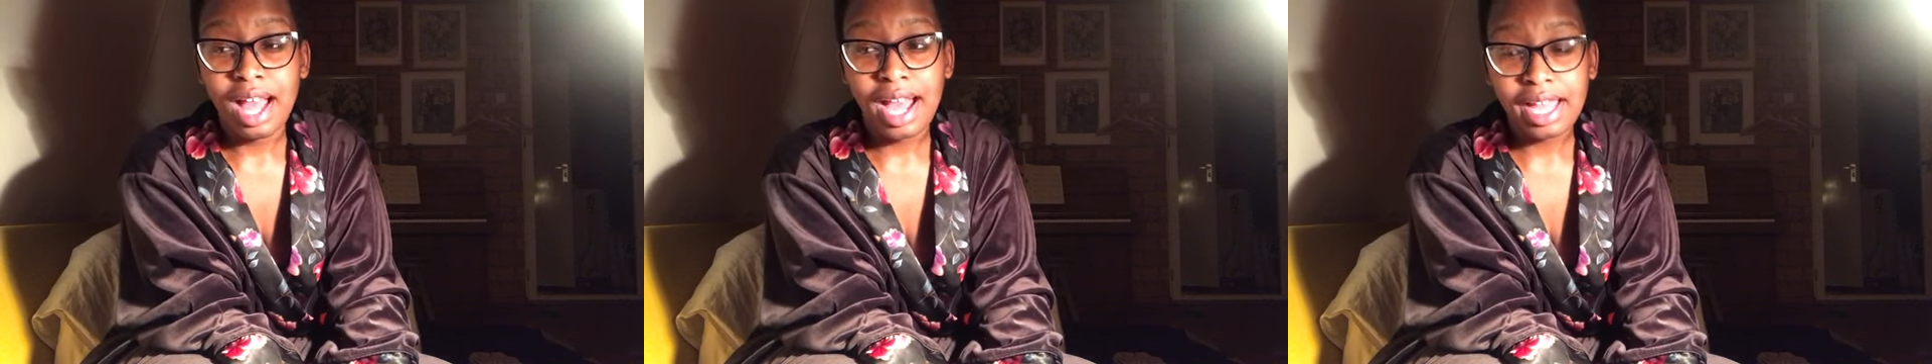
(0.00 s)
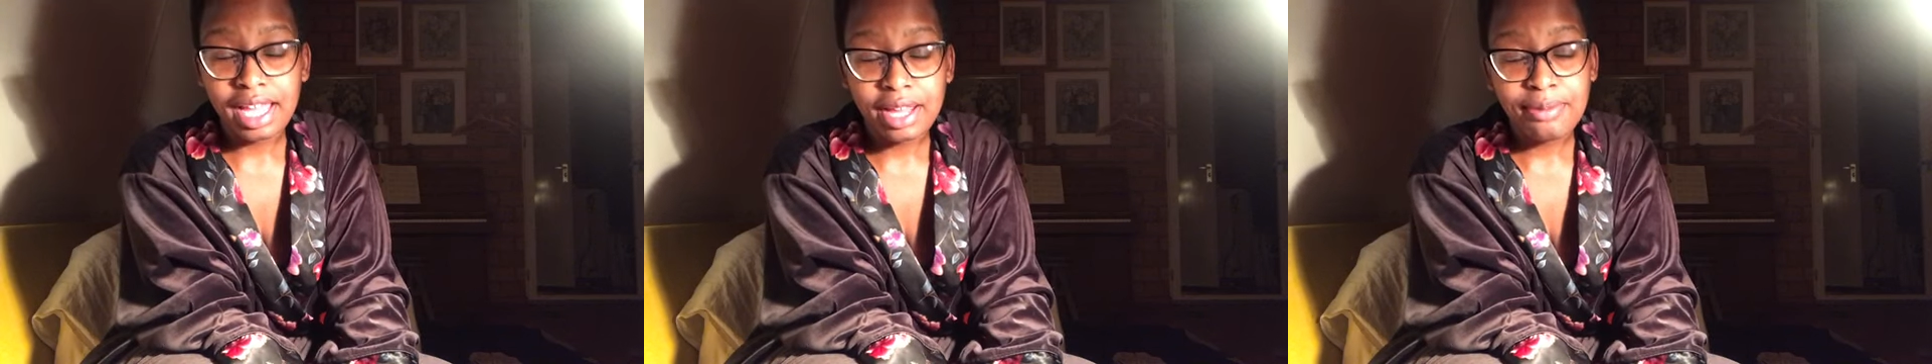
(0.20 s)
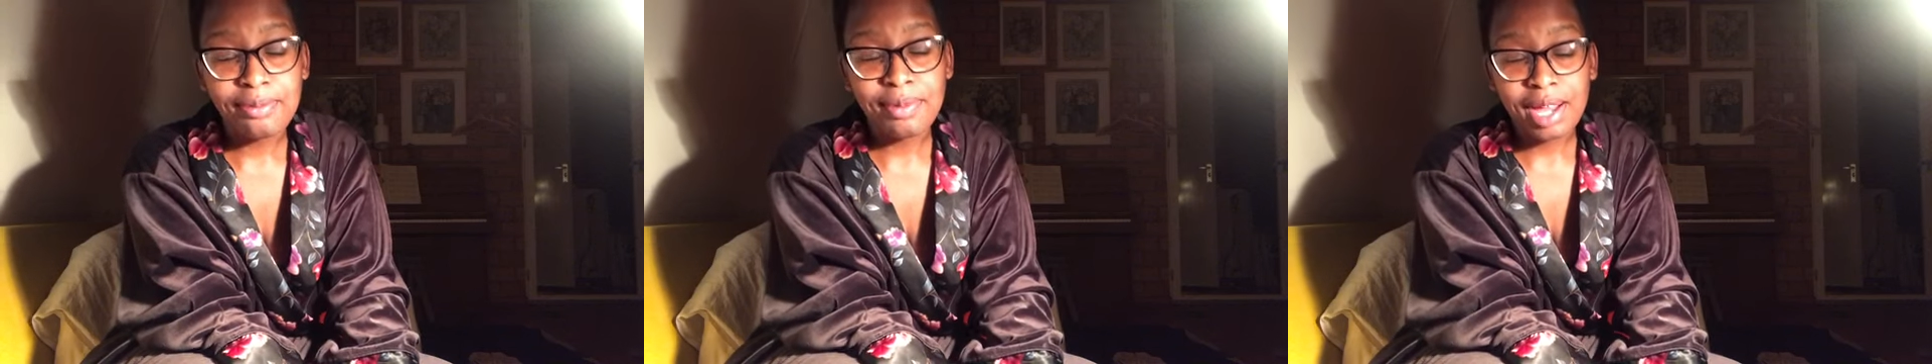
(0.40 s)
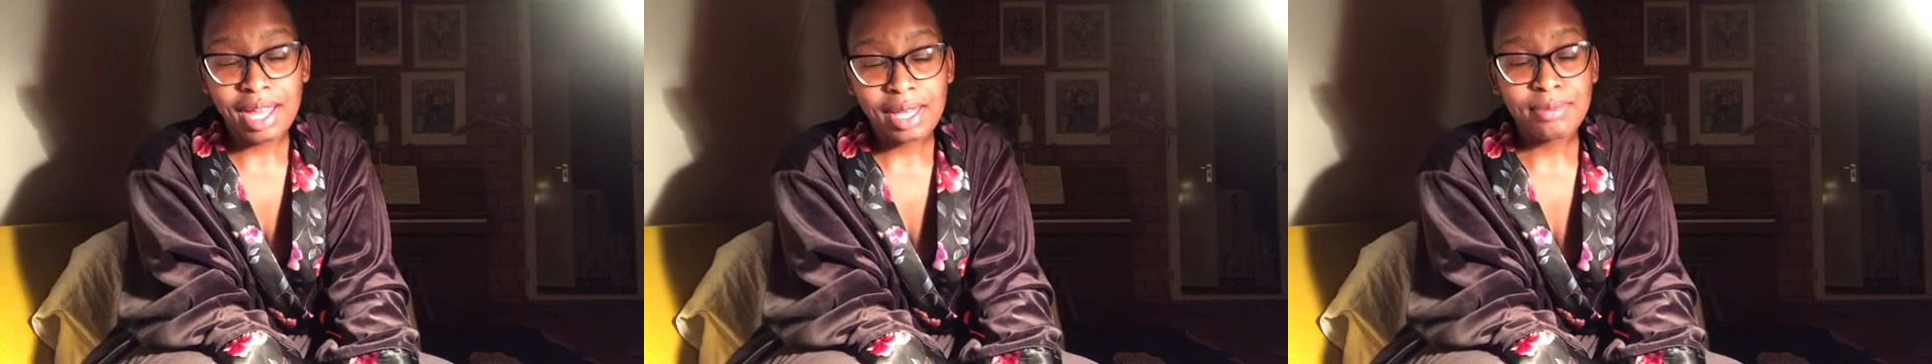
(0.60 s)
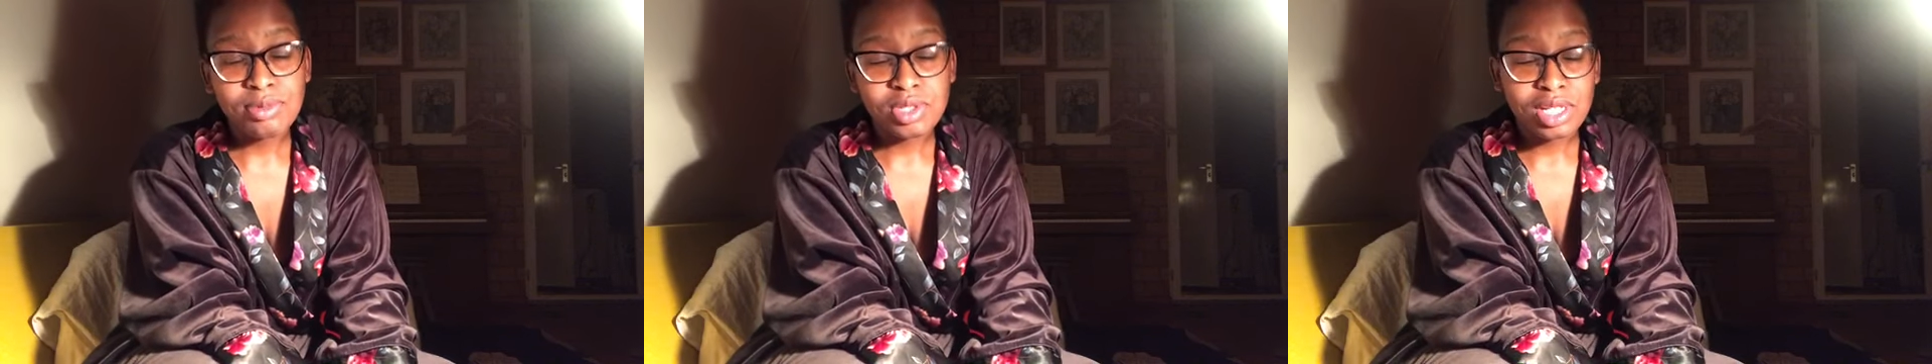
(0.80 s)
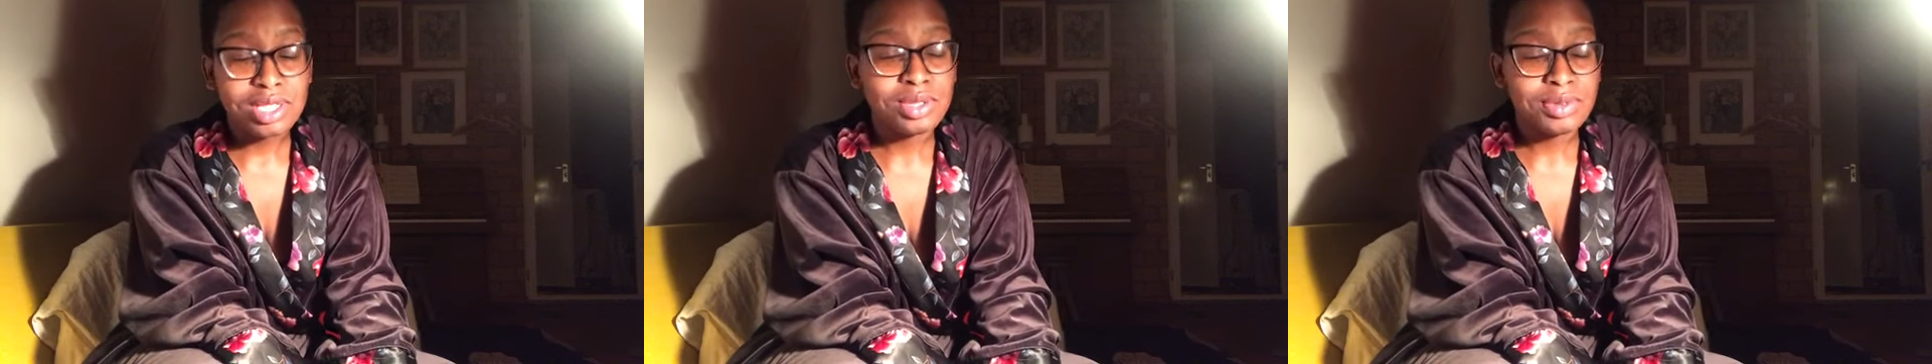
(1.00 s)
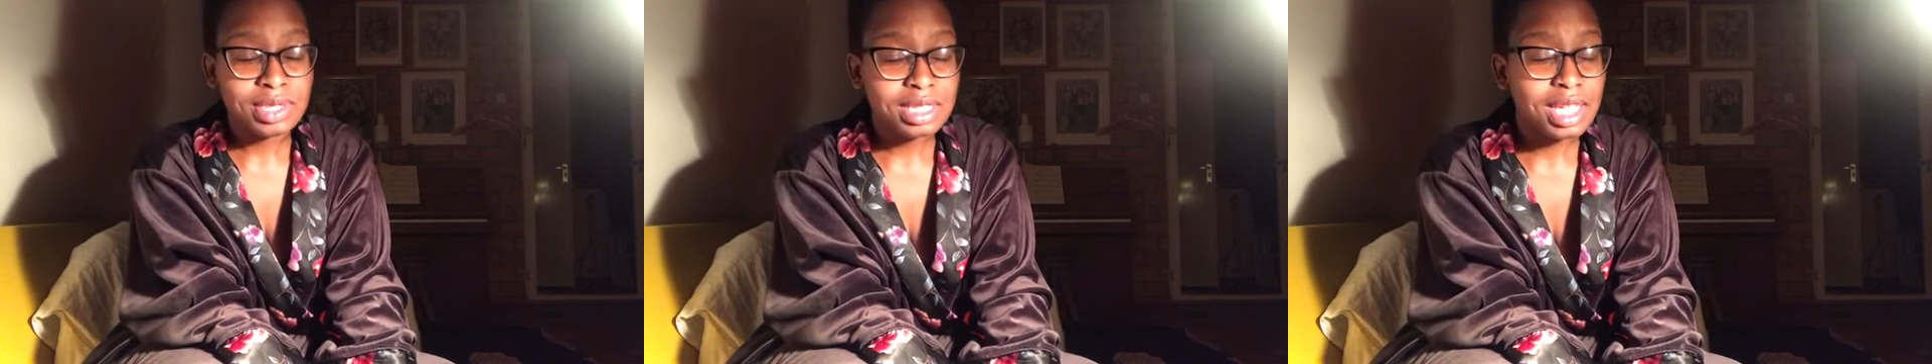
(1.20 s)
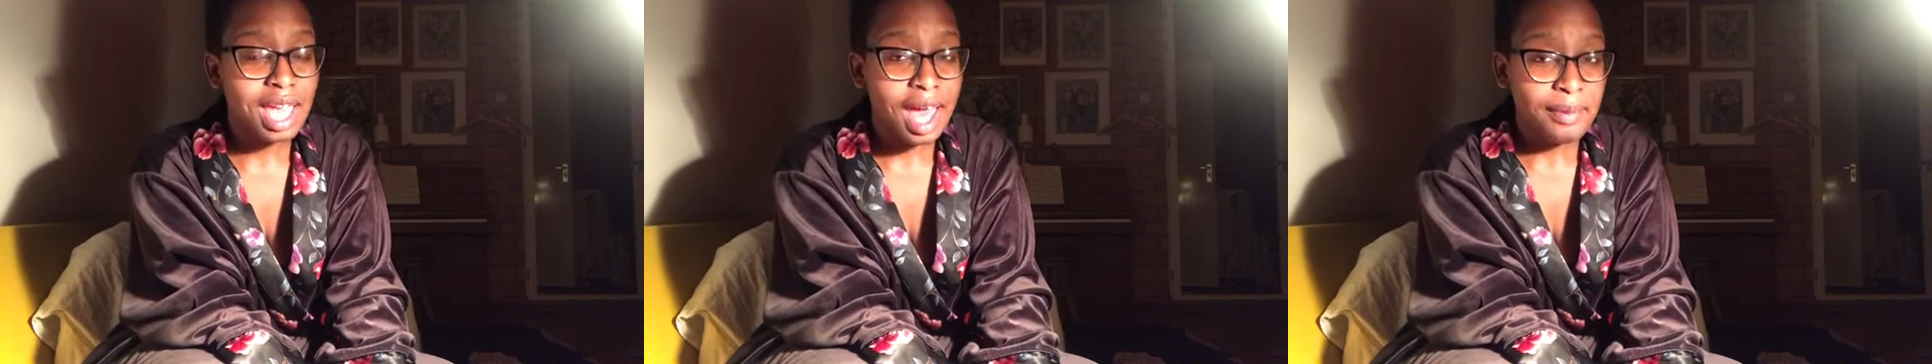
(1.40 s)
I am
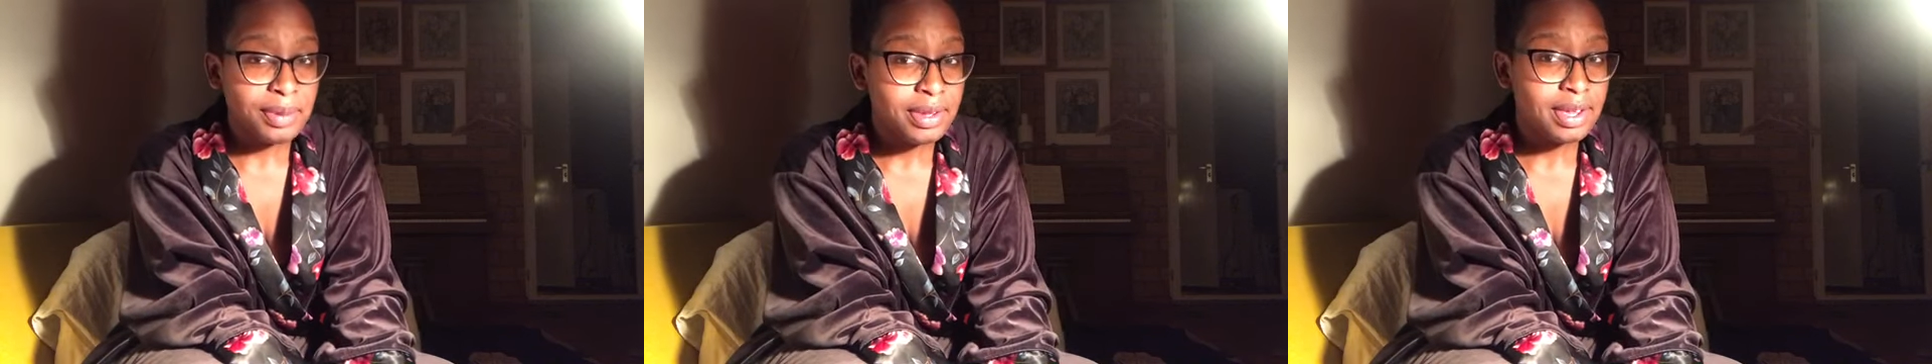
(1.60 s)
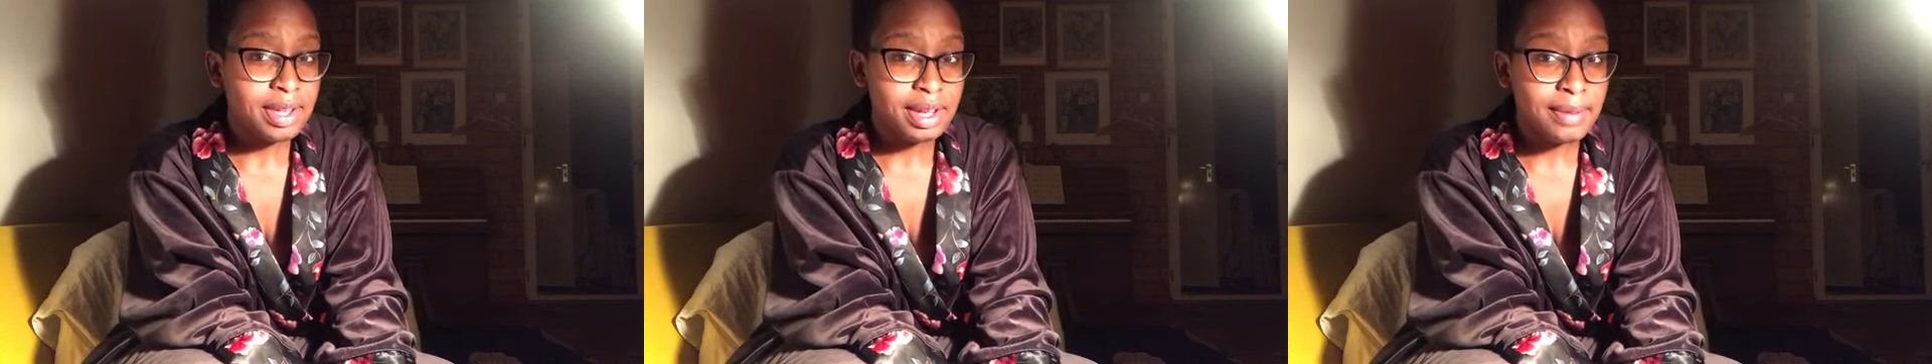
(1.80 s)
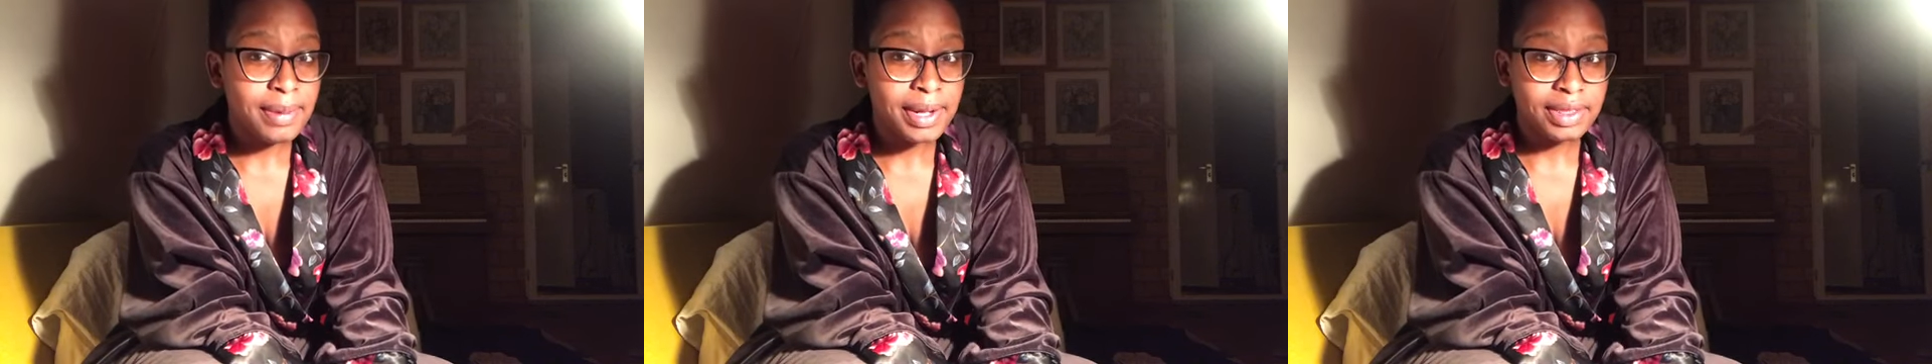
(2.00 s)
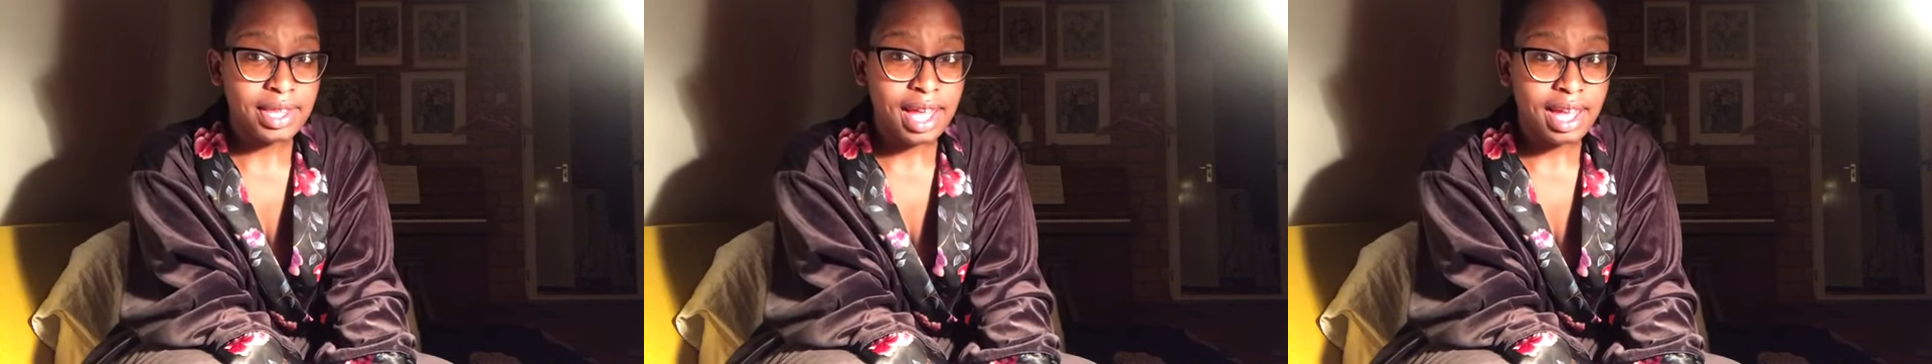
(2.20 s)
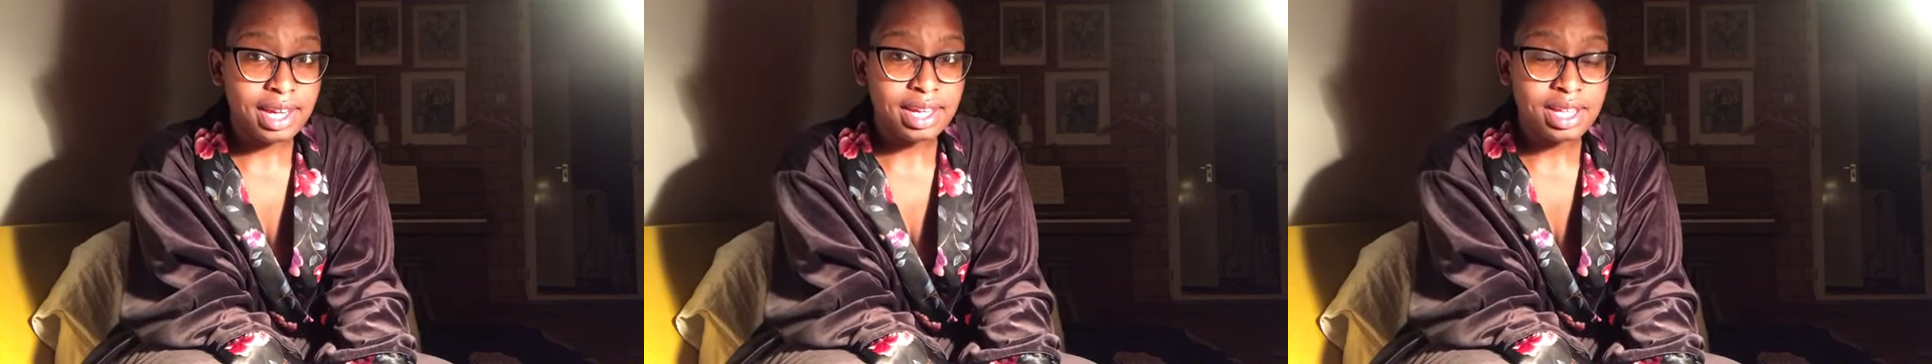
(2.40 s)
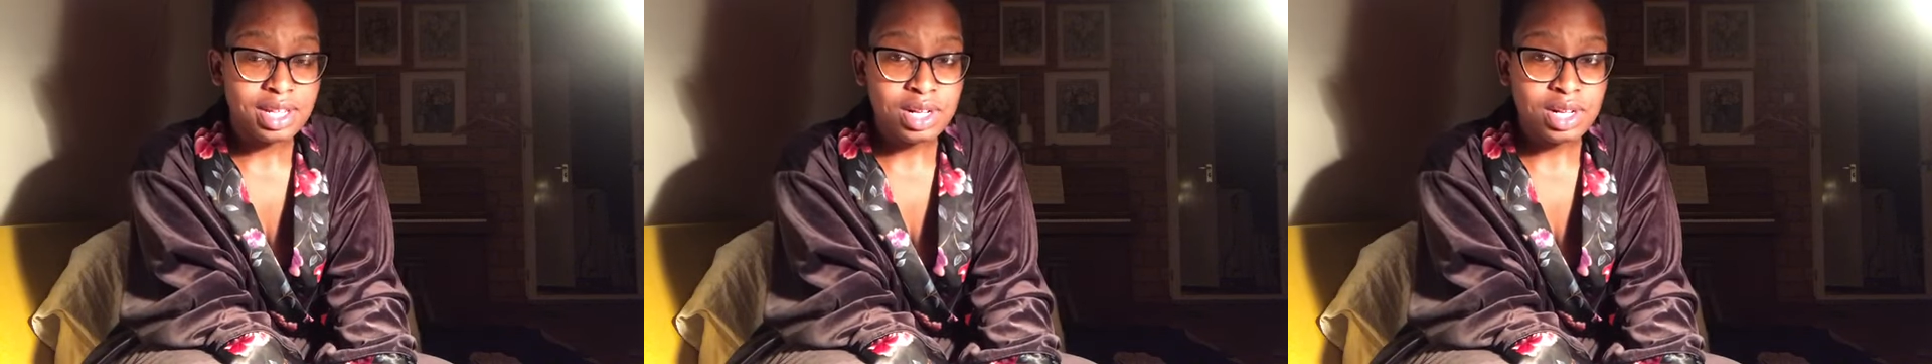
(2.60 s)
genuinely happy about that.